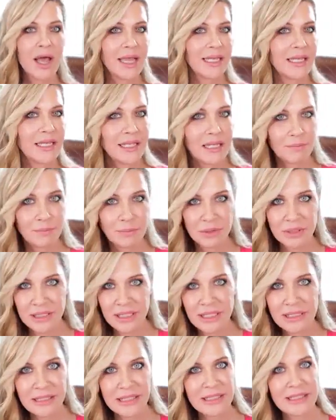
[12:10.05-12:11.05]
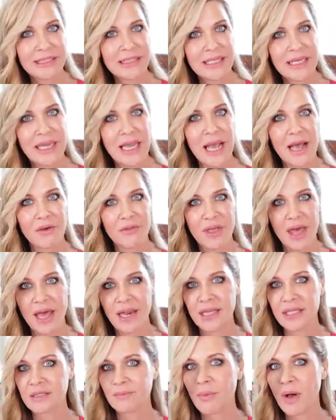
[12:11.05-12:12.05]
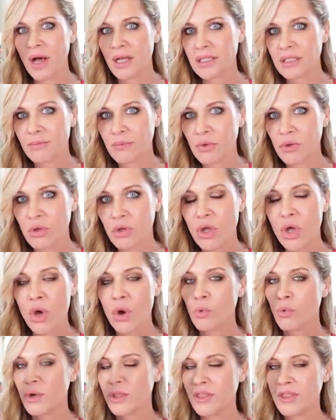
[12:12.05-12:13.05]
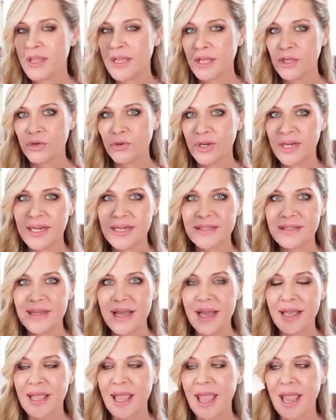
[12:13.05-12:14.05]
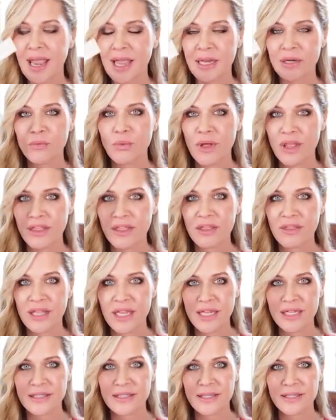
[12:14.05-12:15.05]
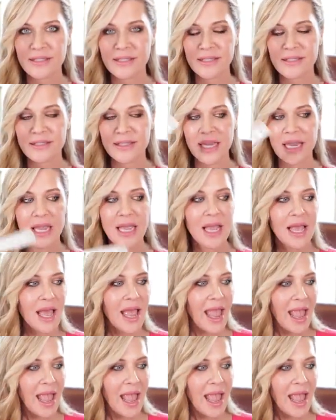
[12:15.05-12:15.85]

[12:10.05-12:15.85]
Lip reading: I can completely see how that is possible with the ingredient deck and with the consistency.